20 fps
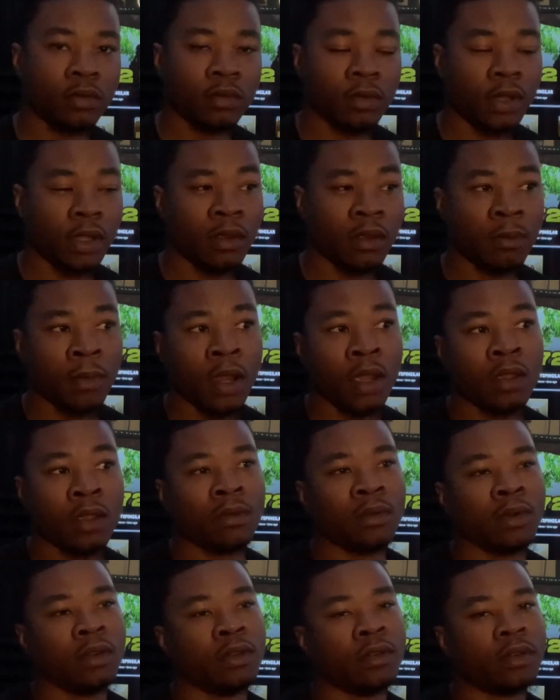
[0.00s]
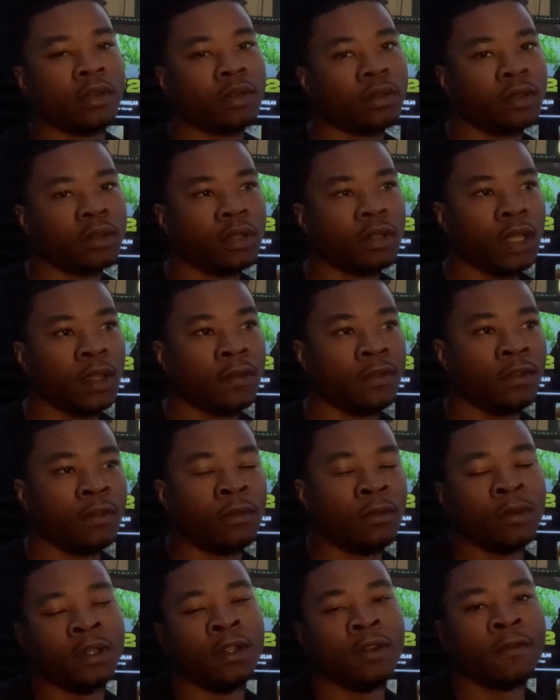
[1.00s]
It might work if you
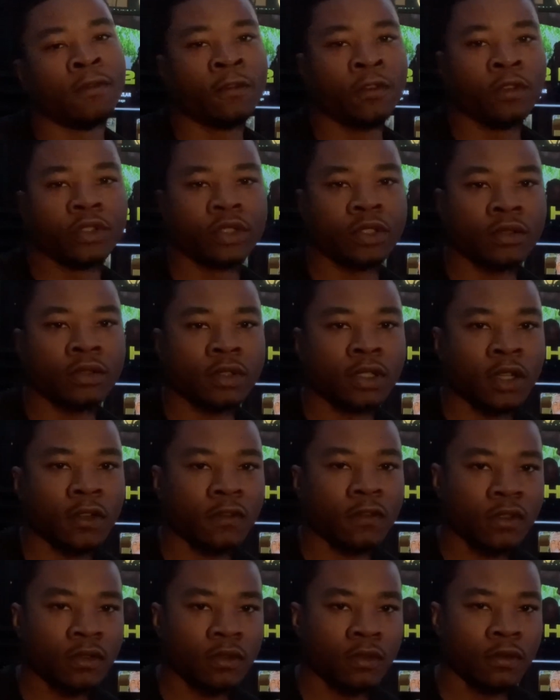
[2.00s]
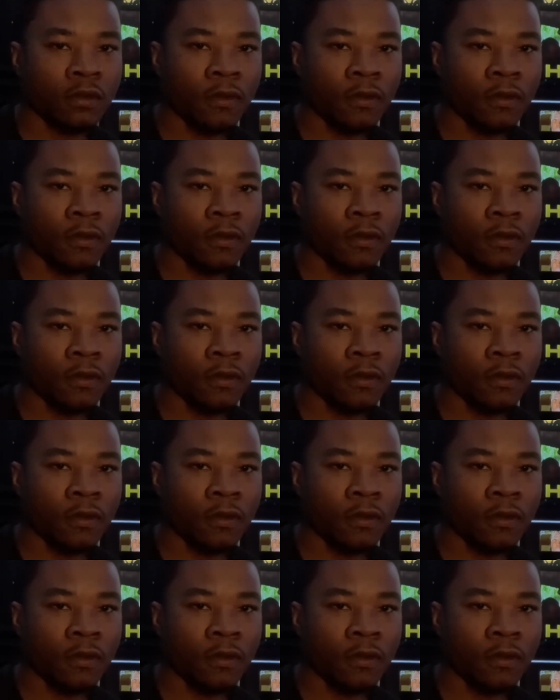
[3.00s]
really force yourself to,